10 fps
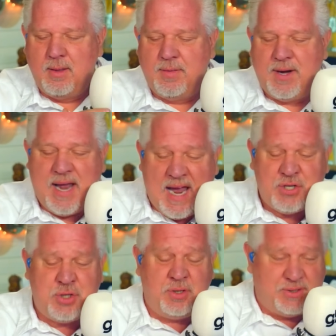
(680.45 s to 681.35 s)
The
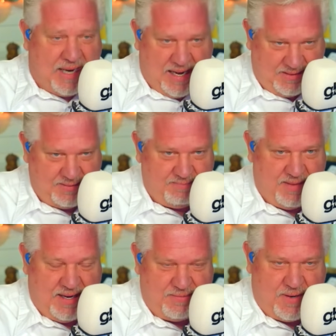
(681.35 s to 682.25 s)
national debt,
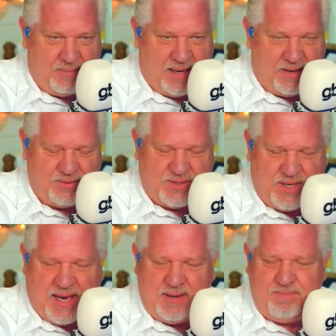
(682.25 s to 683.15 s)
they have come out and
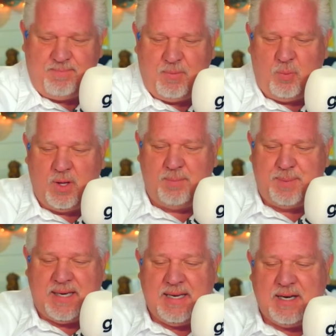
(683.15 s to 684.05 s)
said, will
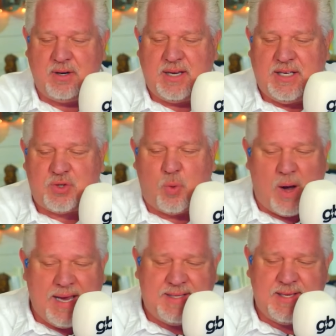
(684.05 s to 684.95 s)
be nearly
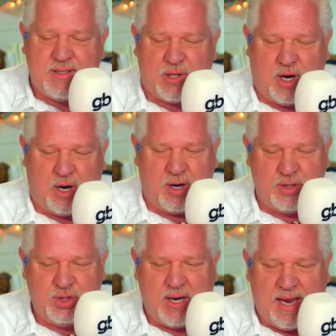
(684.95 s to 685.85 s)
twice as
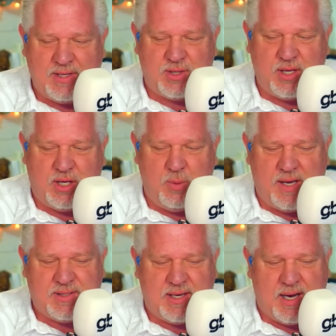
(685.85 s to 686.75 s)
large as the
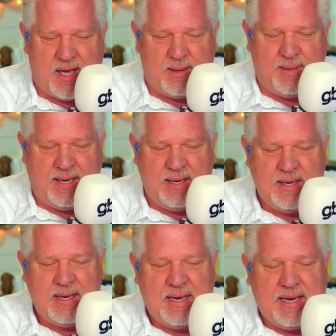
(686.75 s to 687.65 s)
U.S. economy
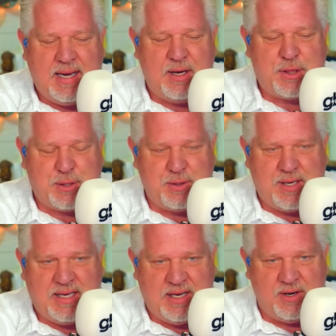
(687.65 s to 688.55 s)
in 30
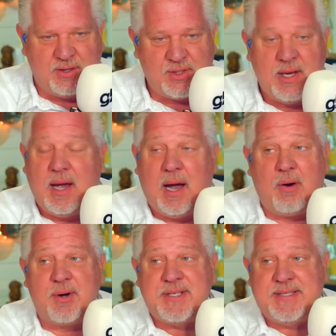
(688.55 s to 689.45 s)
years.
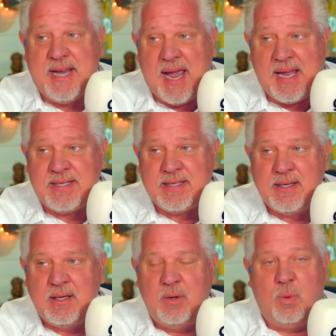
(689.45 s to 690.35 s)
Our debt
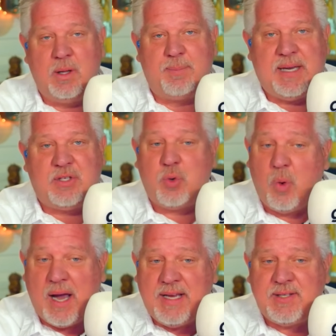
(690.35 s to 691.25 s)
will be
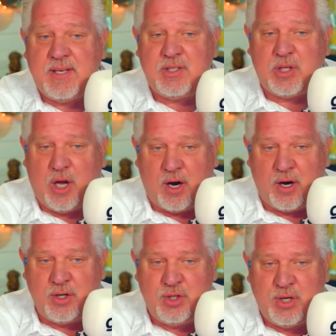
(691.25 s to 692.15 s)
twice as
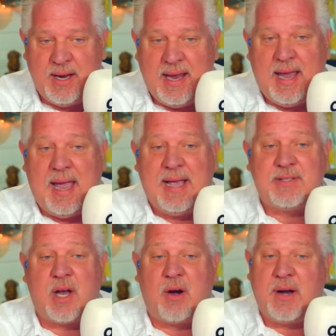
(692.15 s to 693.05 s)
large
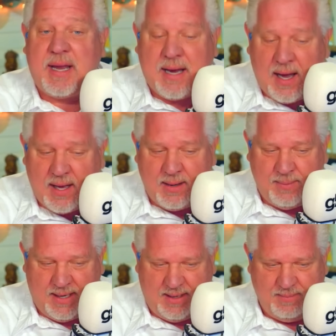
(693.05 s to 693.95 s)
as our
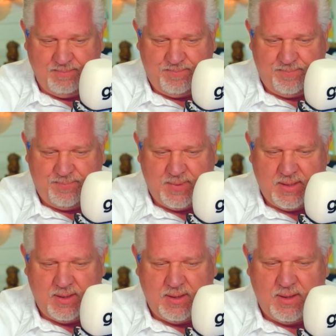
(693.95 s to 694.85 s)
economy.
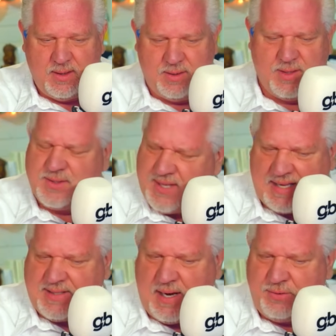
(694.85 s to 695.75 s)
Does
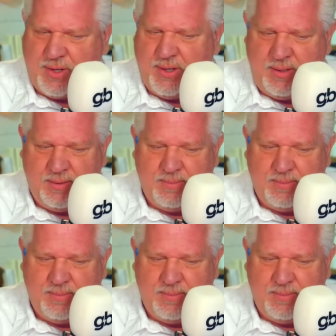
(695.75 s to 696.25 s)
that sound good?